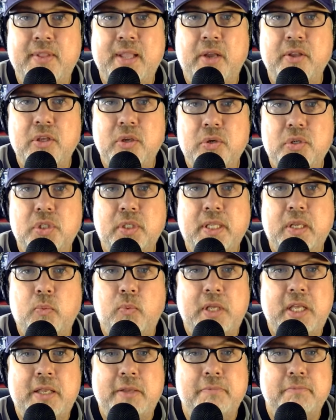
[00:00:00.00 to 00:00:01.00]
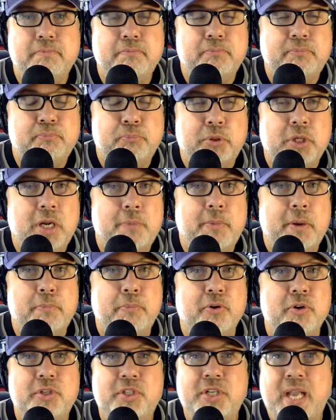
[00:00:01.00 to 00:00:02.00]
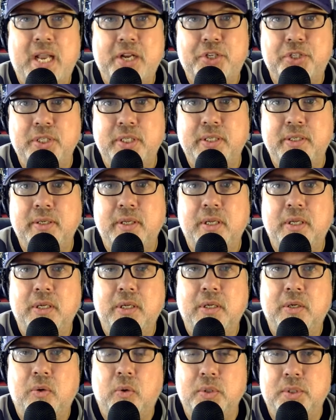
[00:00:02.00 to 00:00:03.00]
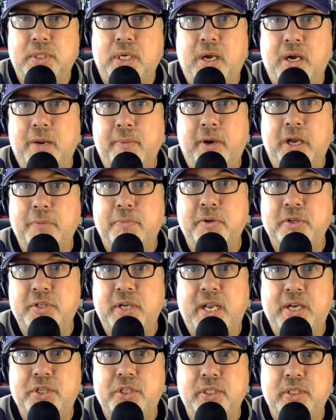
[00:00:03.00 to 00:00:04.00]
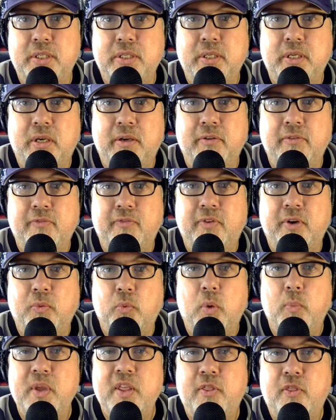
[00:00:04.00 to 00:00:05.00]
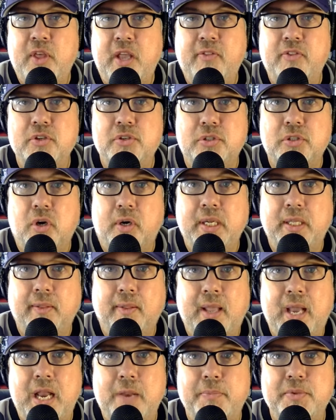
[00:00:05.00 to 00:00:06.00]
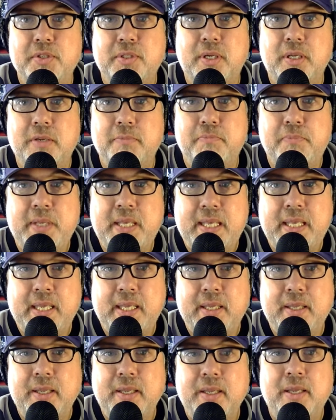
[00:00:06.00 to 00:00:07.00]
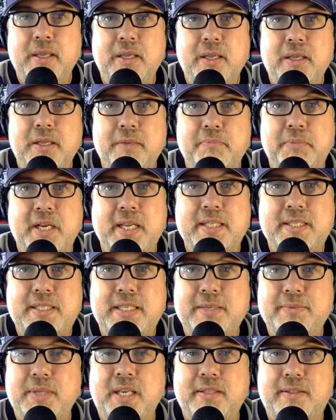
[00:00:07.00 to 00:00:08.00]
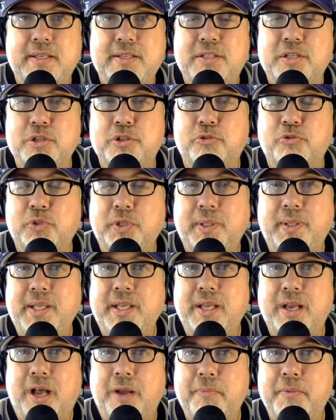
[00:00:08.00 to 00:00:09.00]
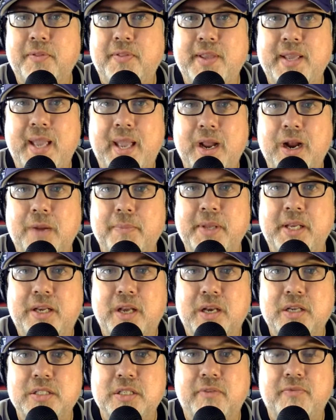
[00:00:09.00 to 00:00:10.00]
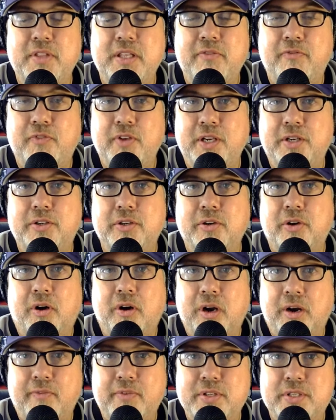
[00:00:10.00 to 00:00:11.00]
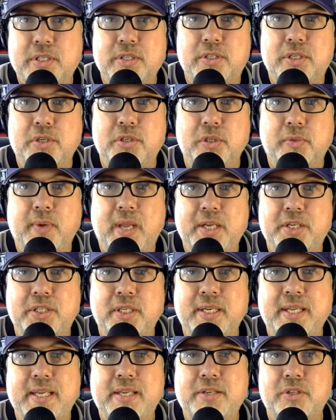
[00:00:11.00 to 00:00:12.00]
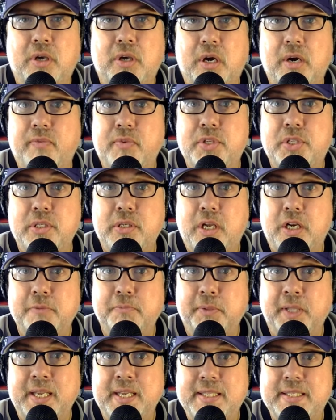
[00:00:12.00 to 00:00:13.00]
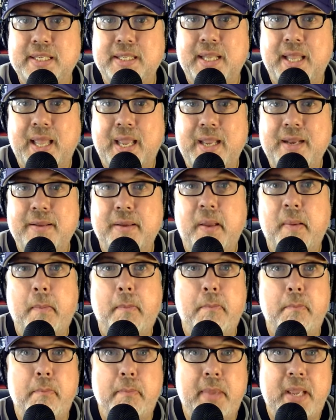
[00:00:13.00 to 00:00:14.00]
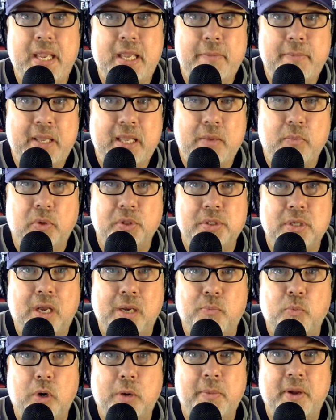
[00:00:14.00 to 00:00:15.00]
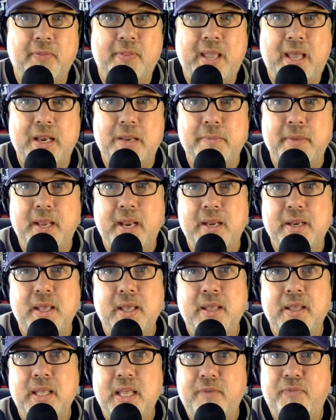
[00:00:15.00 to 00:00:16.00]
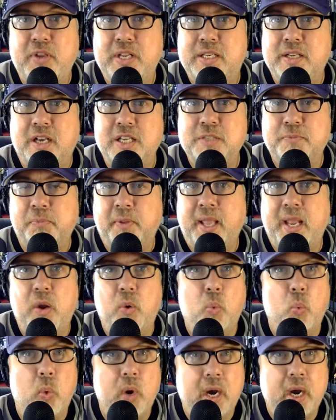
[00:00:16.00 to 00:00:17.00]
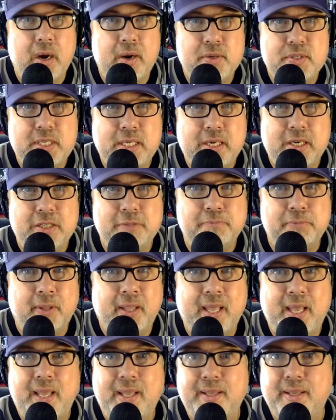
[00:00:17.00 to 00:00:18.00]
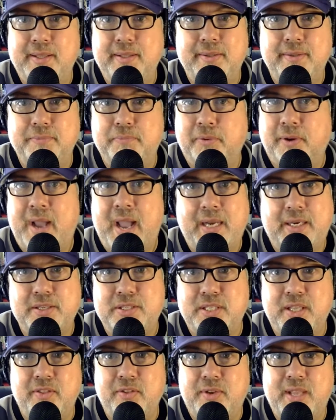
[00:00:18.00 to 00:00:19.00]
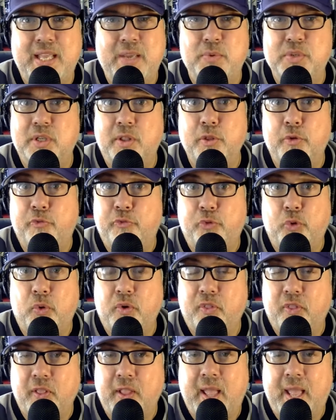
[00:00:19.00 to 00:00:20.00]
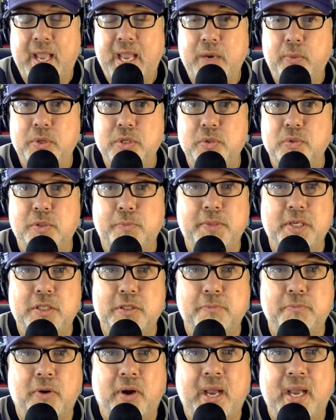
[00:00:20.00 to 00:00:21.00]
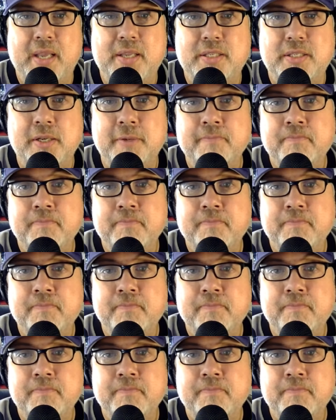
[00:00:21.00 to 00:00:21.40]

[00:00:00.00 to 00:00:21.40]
Now, usually we put up a projection or talk about a projection of what we think the starting lineup is going to be, but it seems like this is really up in the air because of the Viktor Arvidsson situation. Is Arvidsson going to play tonight? Maybe. We'll talk more about that in a minute. If he does play, where is he going to play? In practice the other day, he was on the fourth line, which was a big surprise.